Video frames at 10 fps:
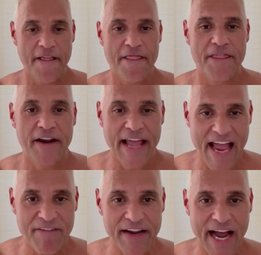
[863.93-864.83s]
then
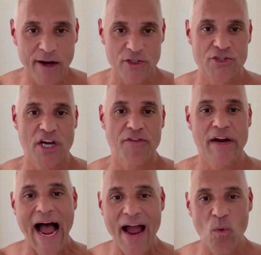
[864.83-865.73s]
every ounce of suffering
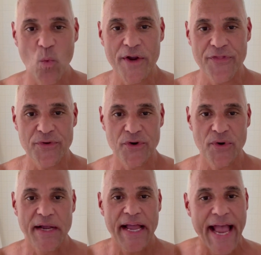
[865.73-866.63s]
I went through
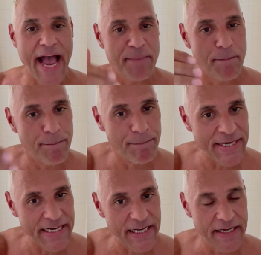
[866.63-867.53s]
had
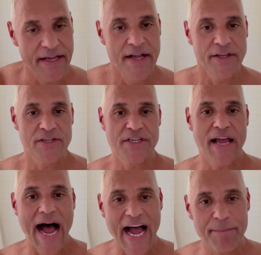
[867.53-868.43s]
meaning. You see,
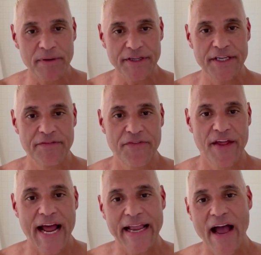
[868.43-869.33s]
I believe
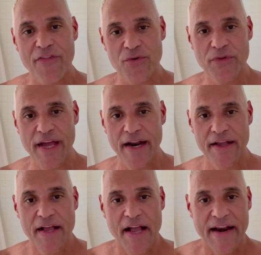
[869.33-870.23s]
that I got through that
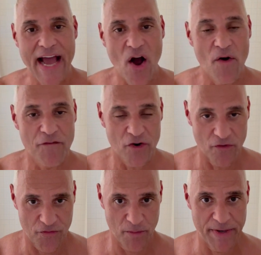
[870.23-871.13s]
now for
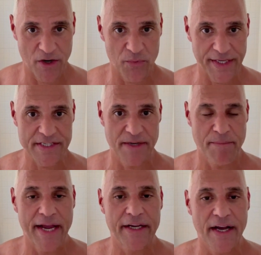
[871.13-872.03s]
a bigger reason.
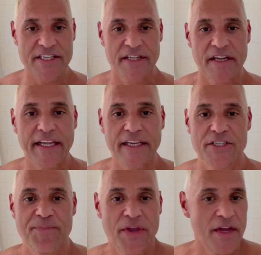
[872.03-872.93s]
My cousin,
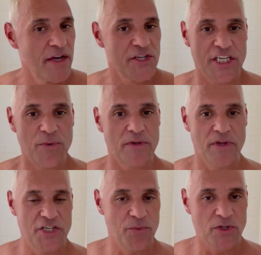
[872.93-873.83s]
Denise, she
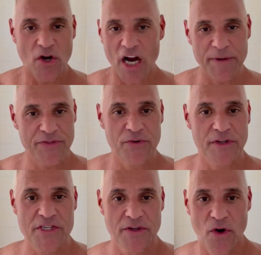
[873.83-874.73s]
would talk me through
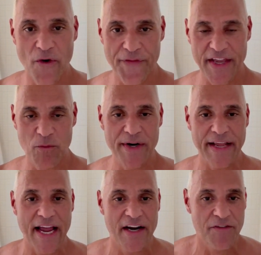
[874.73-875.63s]
this whole thing. And one
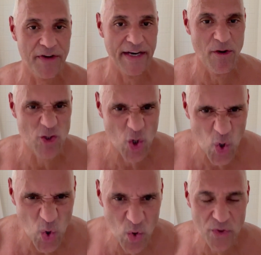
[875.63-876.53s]
day, I never forget, there was a
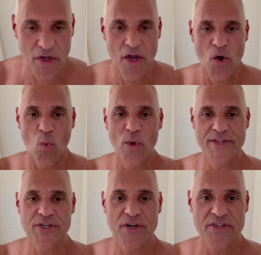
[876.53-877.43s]
cold
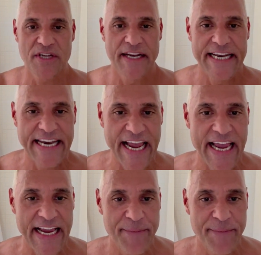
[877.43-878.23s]
winter's day.